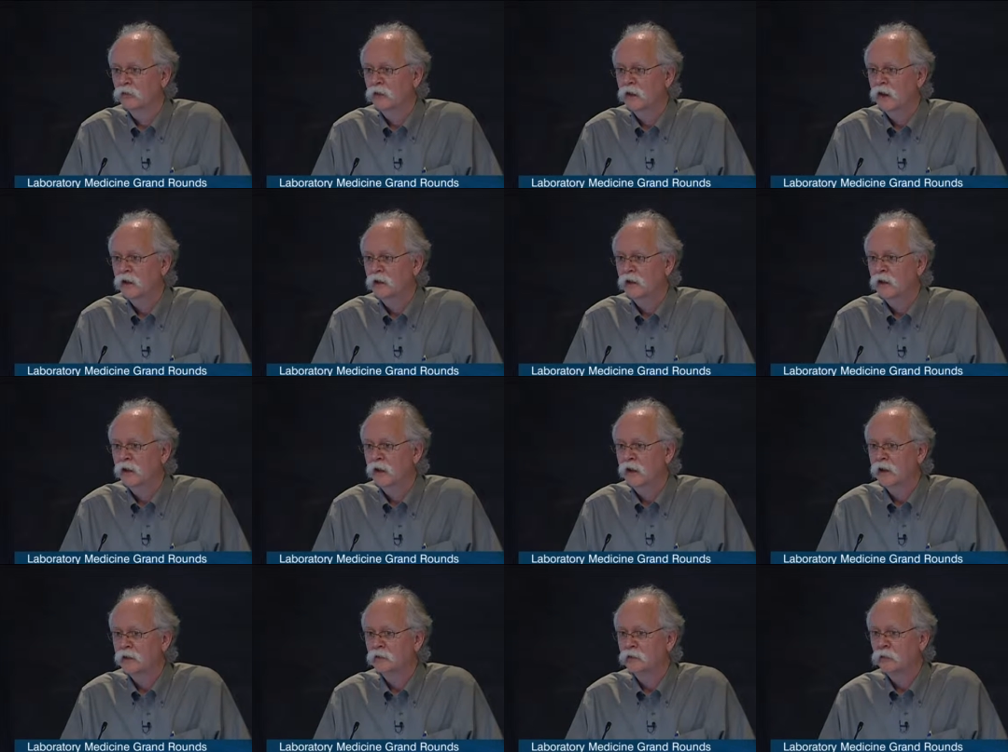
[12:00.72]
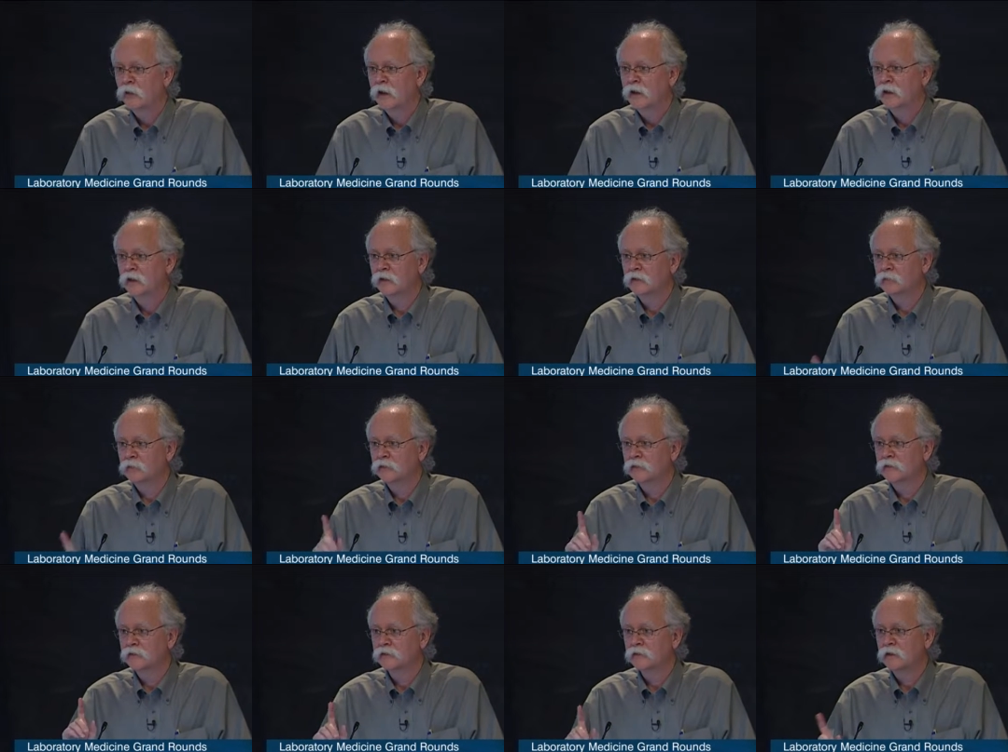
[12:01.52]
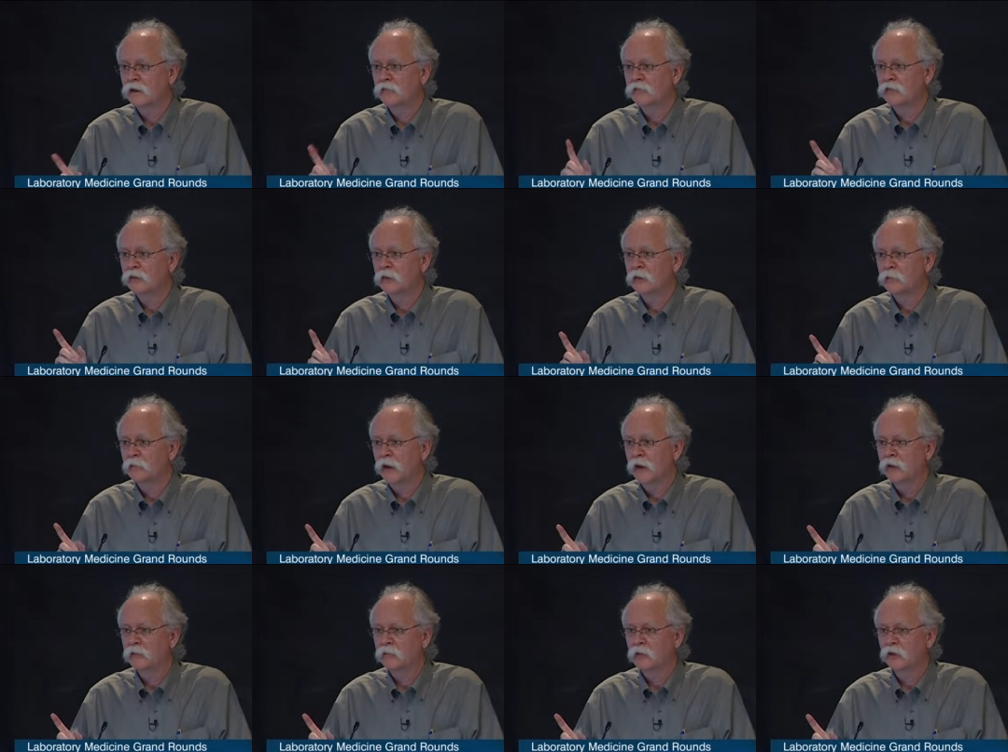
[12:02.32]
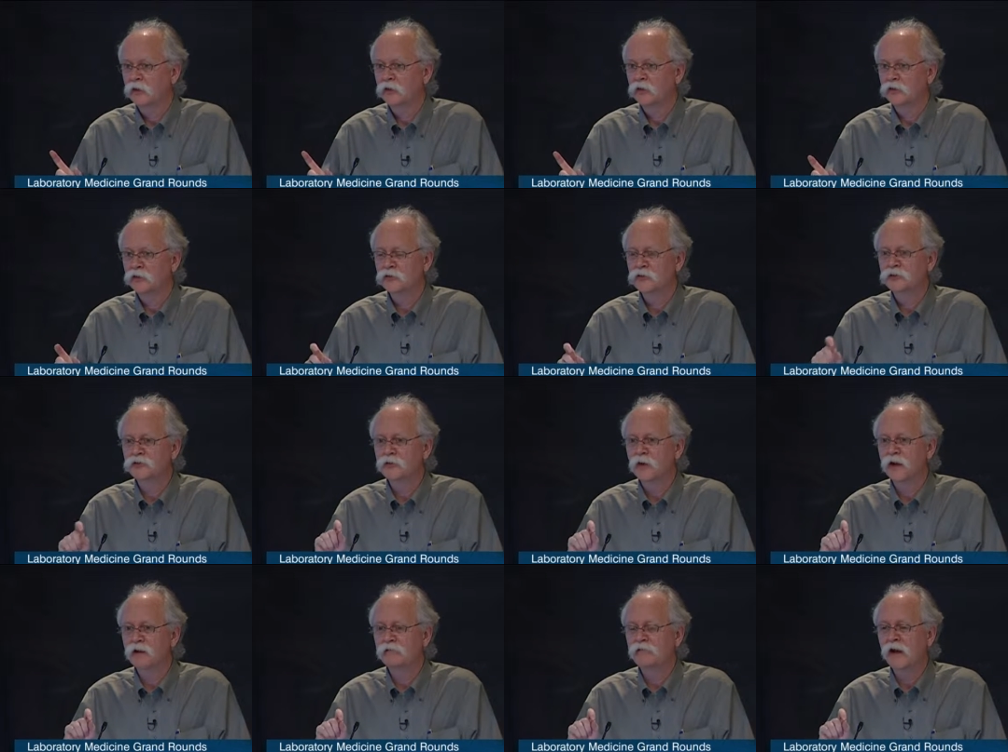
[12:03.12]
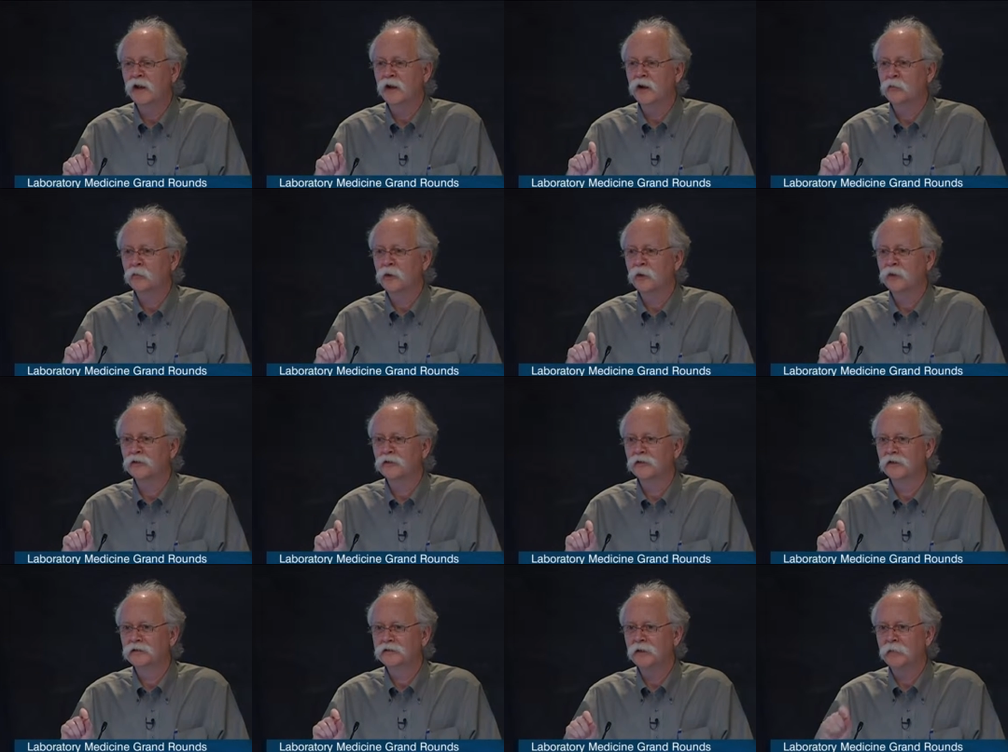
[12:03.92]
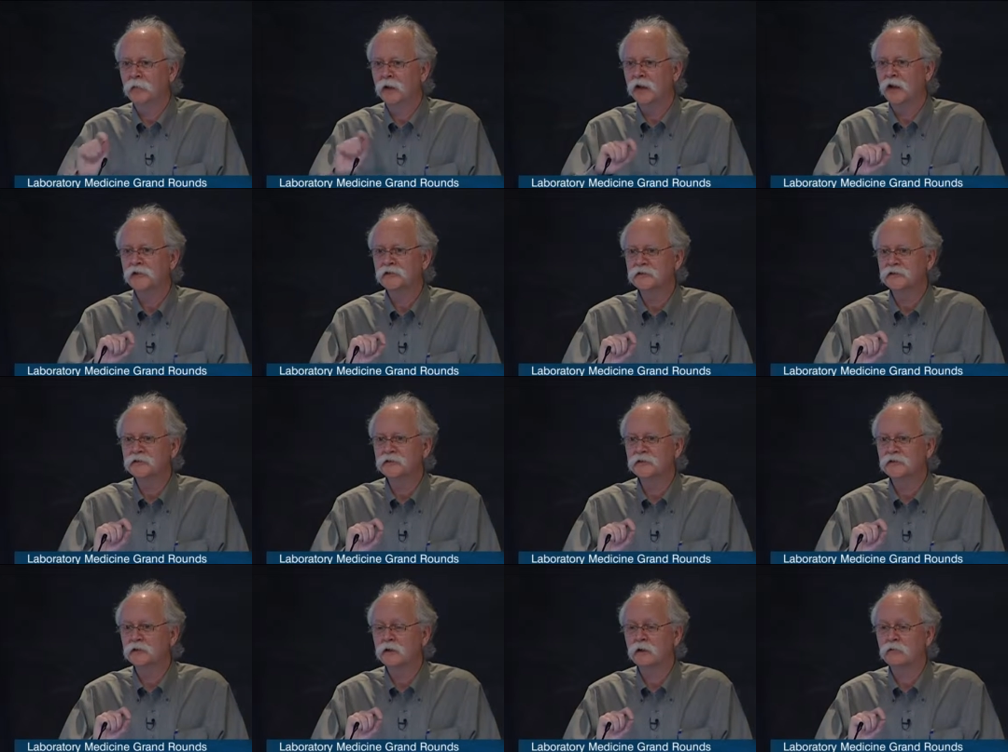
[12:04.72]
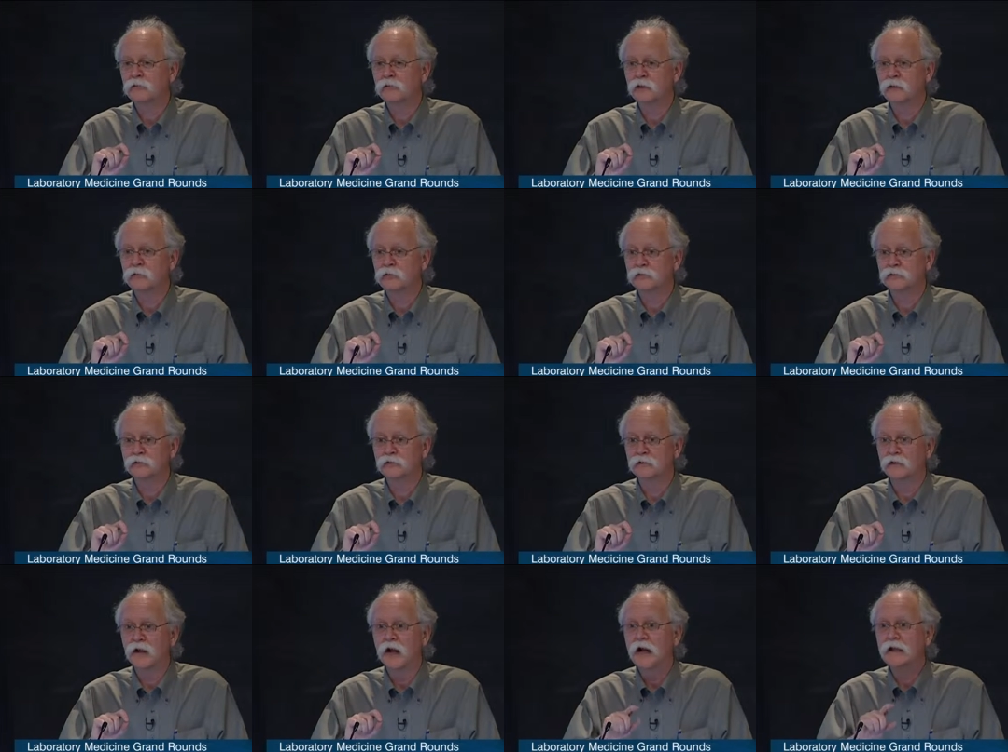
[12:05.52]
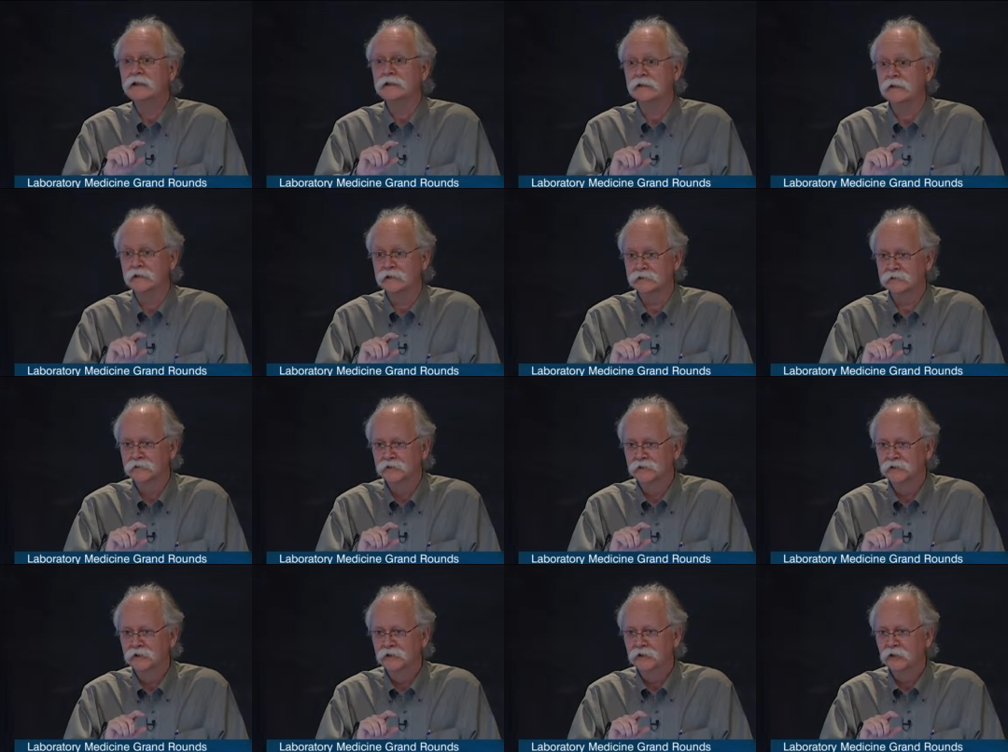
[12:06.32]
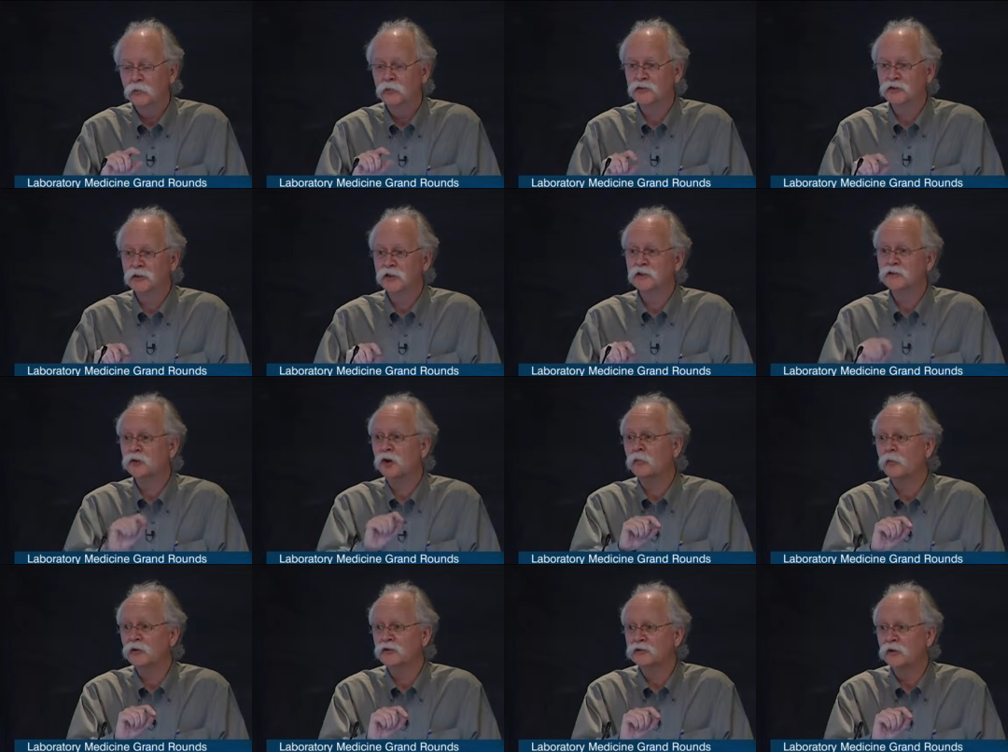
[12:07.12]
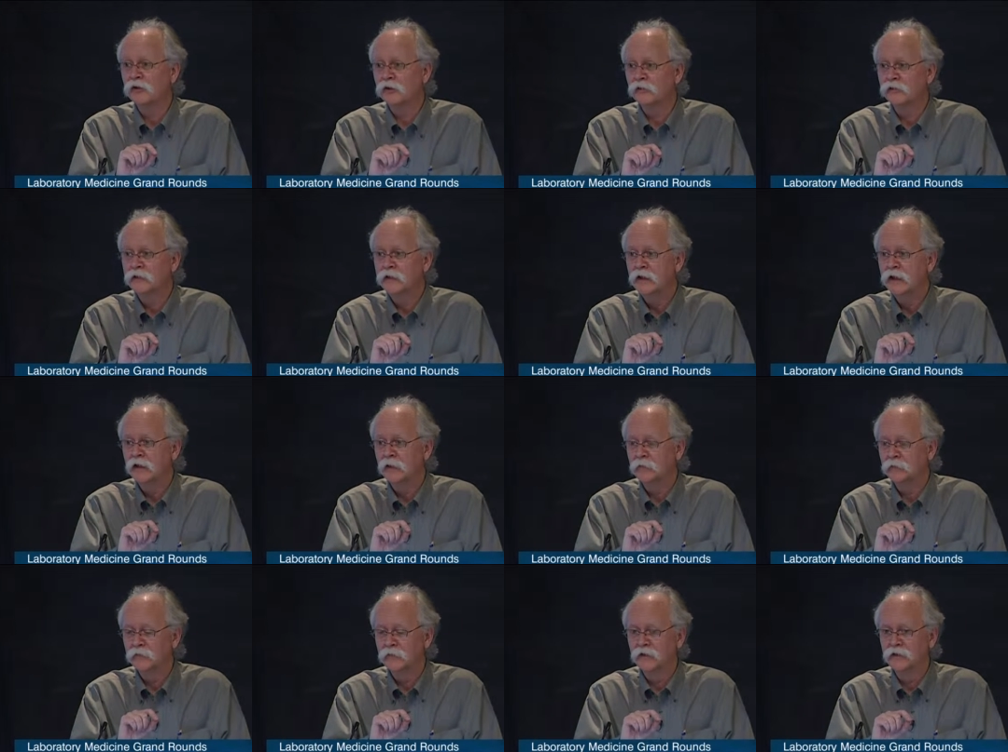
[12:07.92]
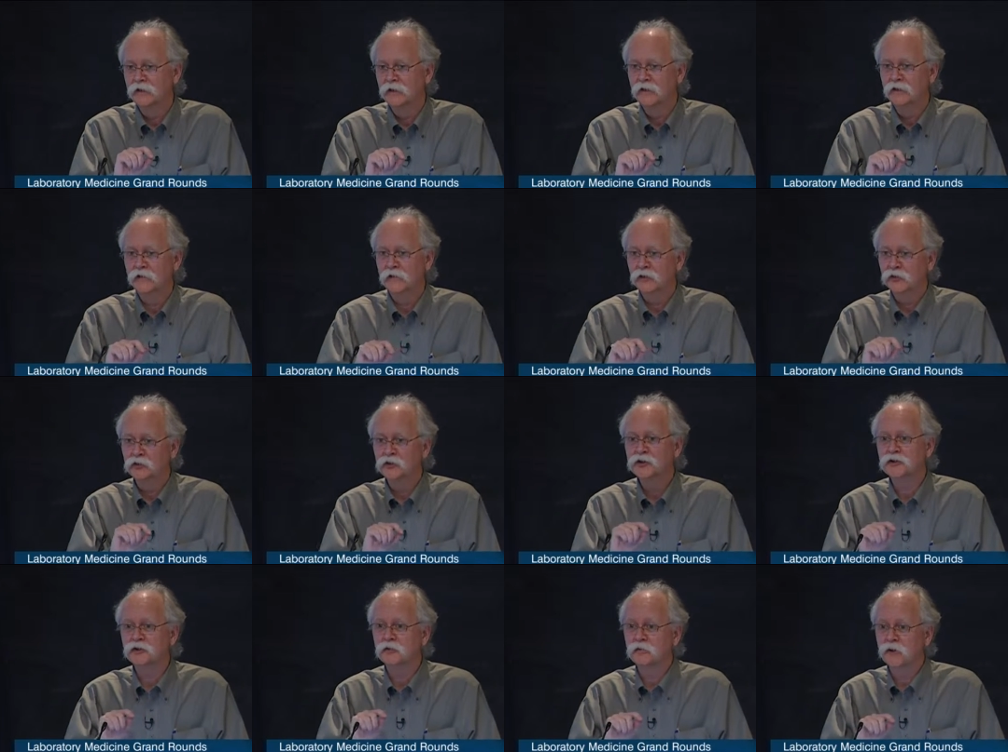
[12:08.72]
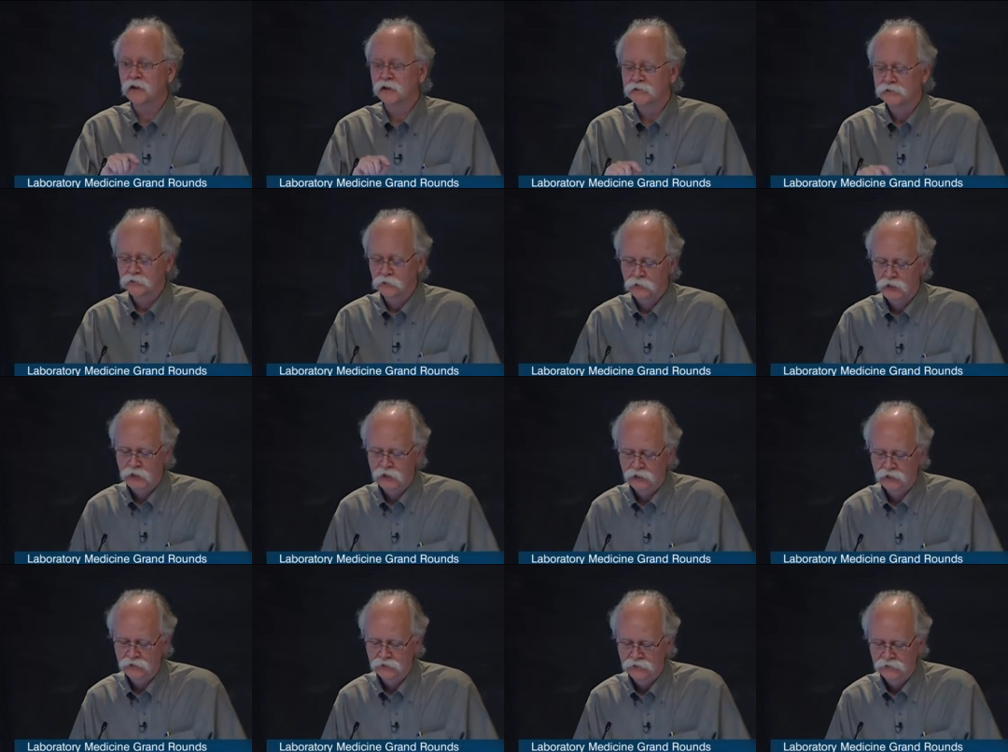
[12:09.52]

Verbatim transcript: not going to get credited with discovering the biomarker. You're just trying to find out whether somebody else's discovery was nonsense, which it is almost all the time. The attrition rate is so high.